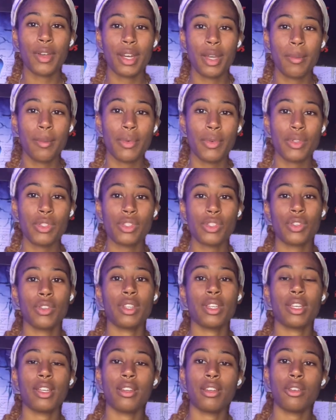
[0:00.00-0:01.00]
I'm pretty sure they
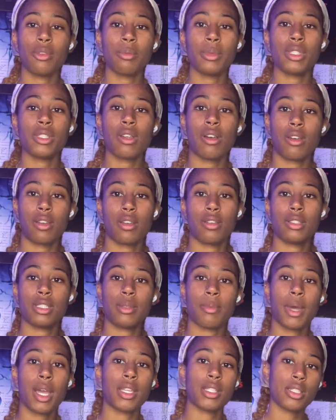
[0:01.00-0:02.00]
can hear me talking to
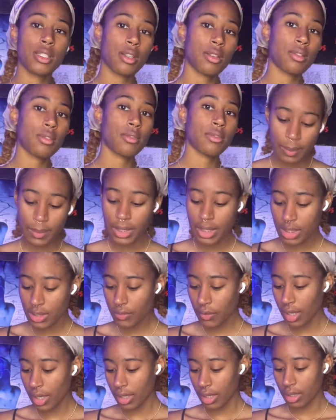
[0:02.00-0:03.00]
myself, but it's
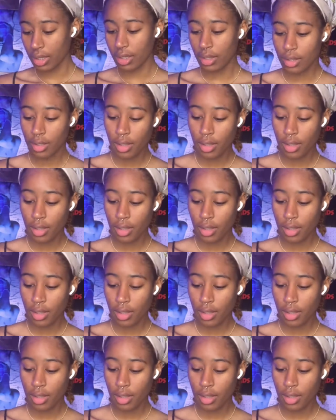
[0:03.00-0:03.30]
fine.